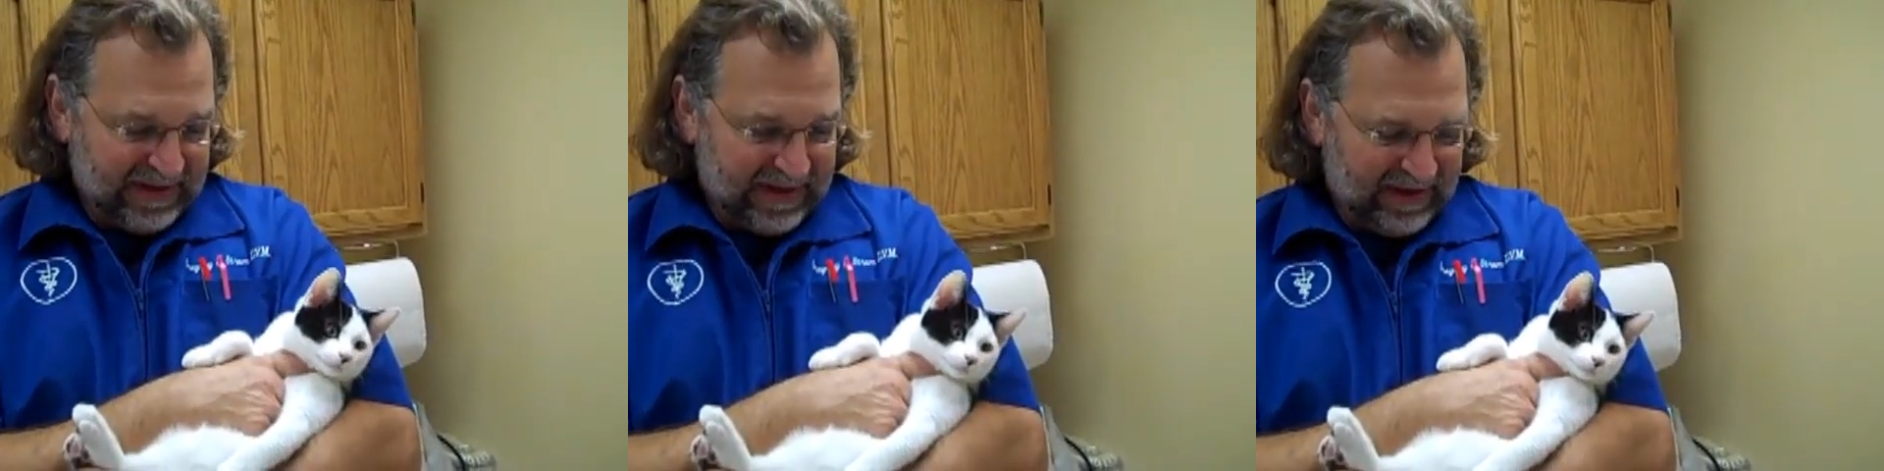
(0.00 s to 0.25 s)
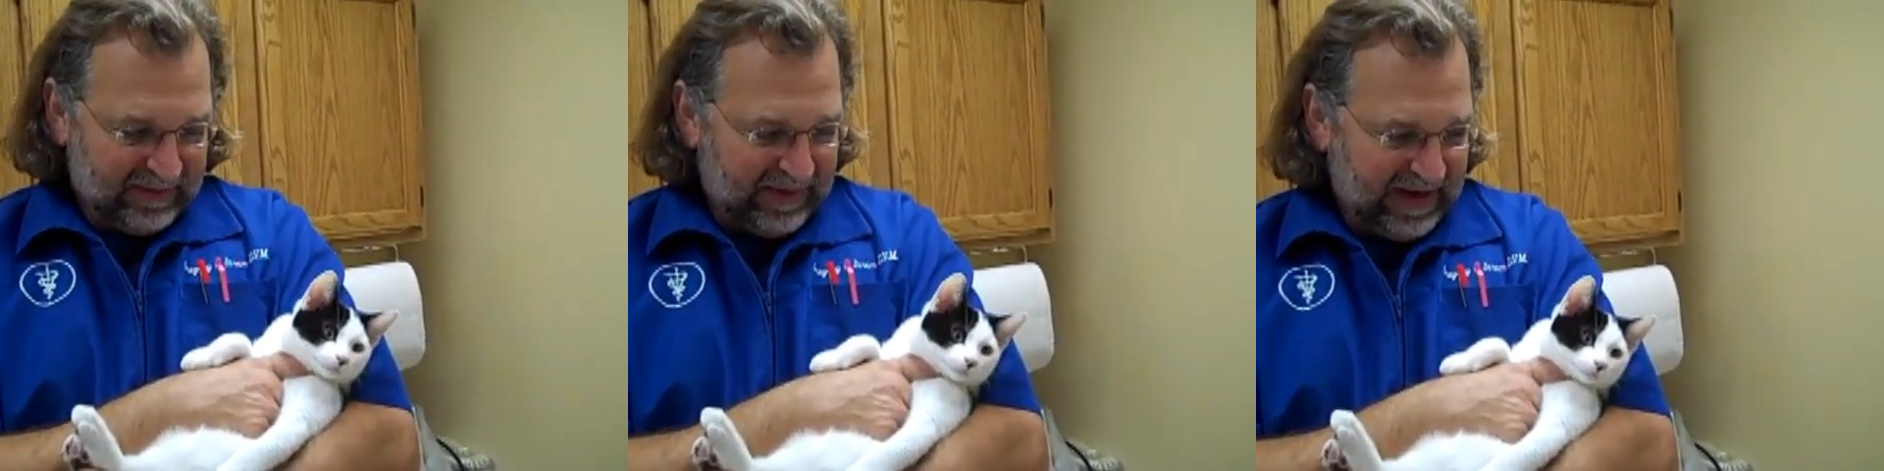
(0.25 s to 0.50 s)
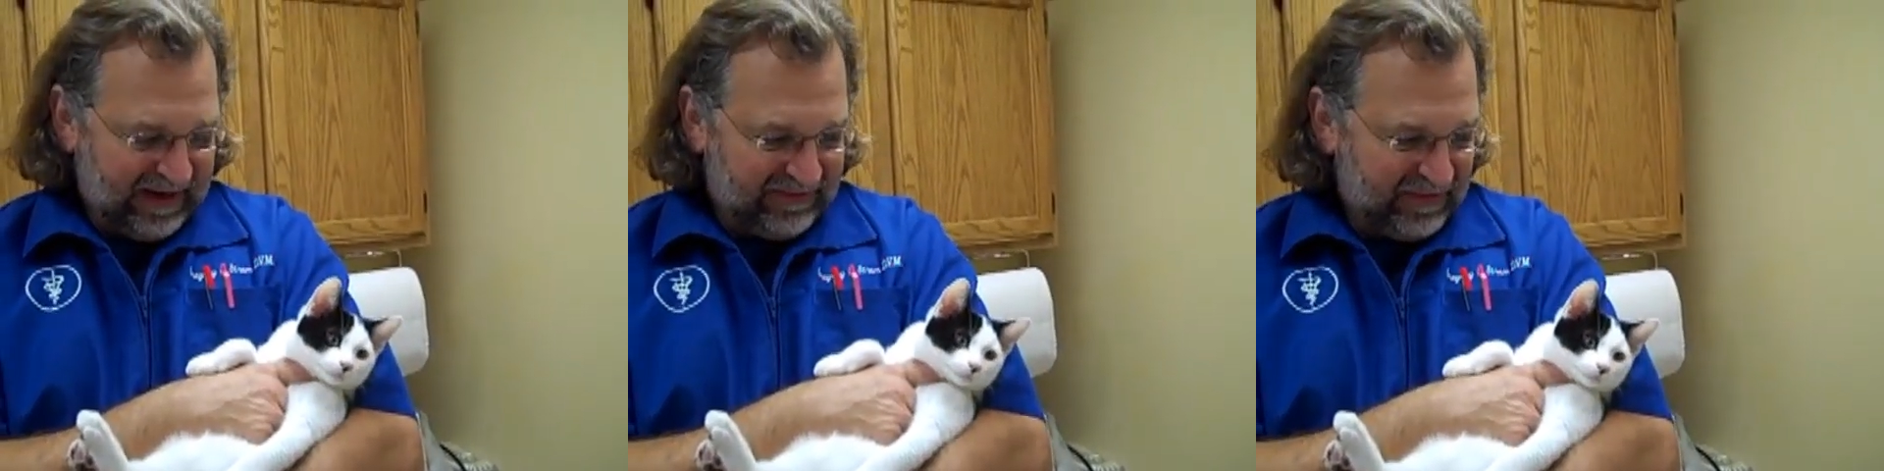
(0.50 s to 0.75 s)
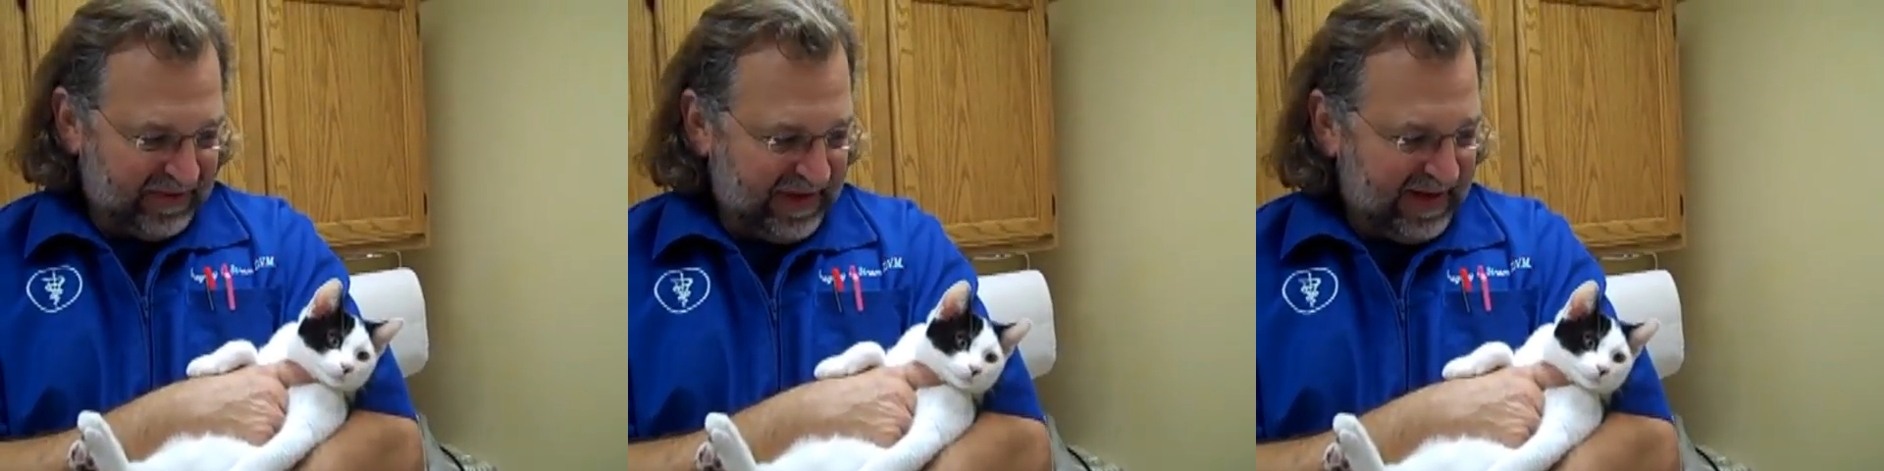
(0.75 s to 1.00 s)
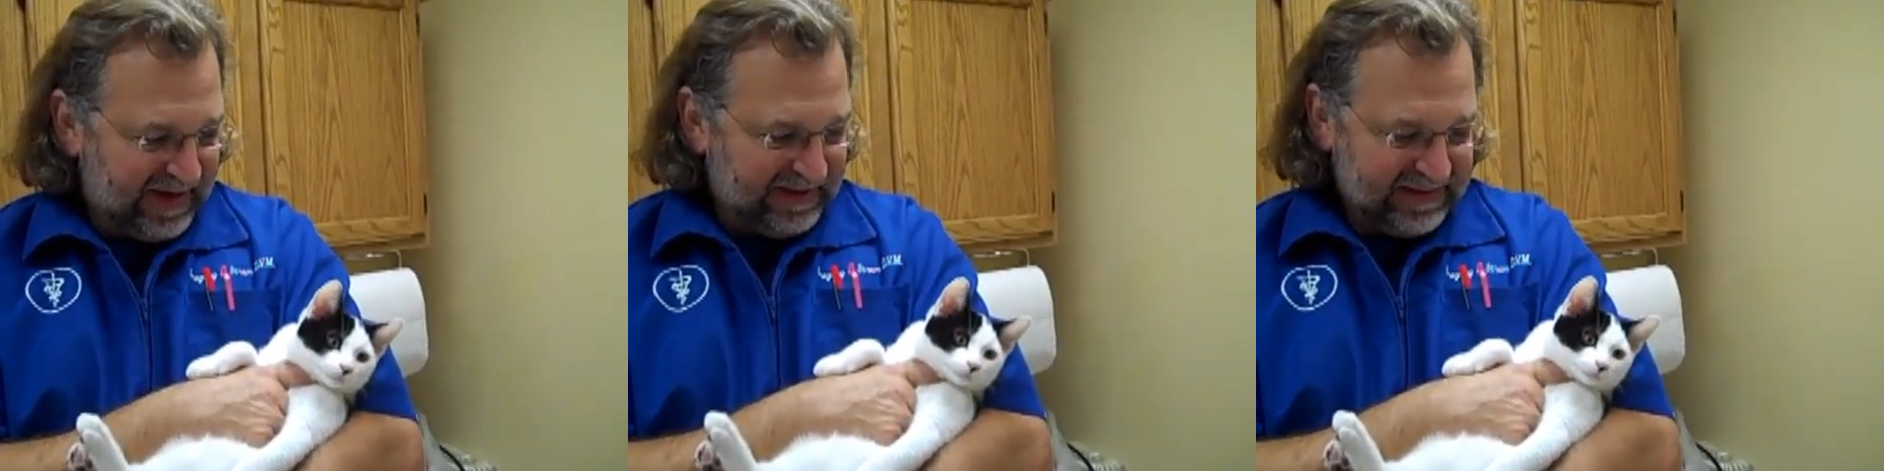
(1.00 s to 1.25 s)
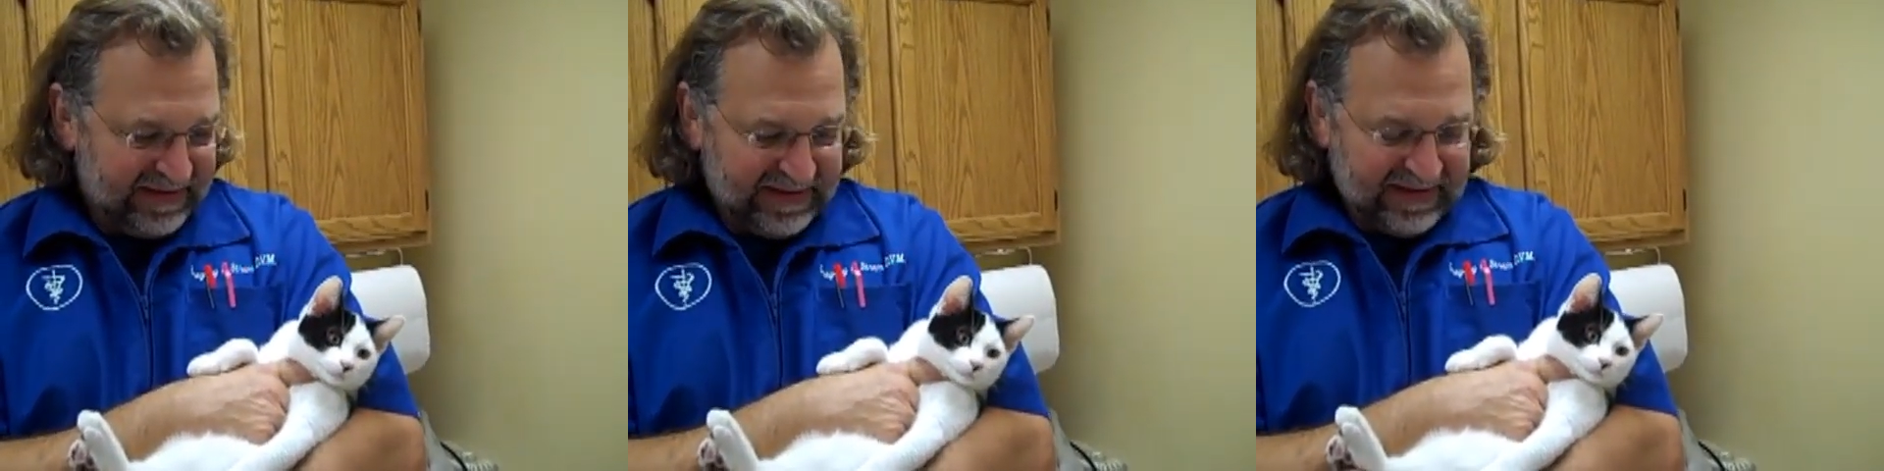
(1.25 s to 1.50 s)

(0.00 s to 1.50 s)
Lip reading: after that.